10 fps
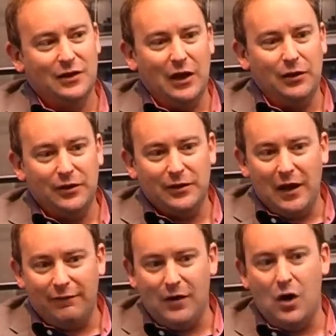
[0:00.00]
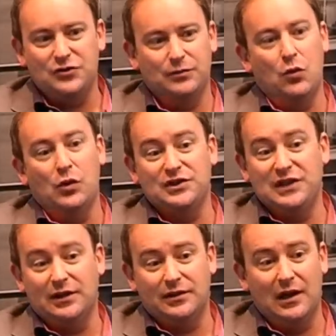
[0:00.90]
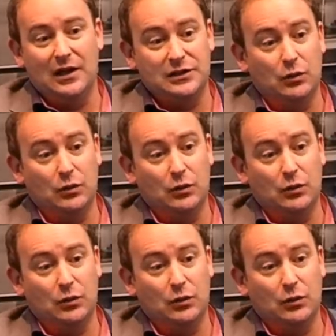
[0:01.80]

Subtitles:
And our file support is second to none.